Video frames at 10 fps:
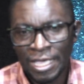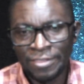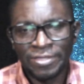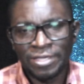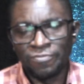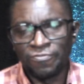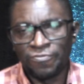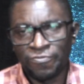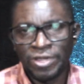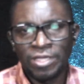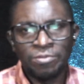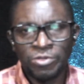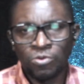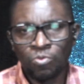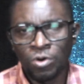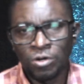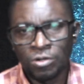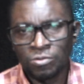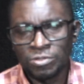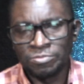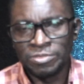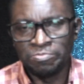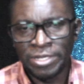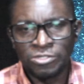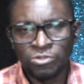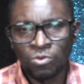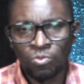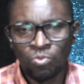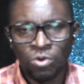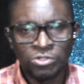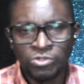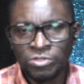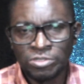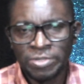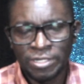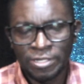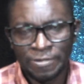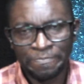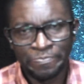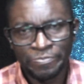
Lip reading: And that can frame your world based on what you speak.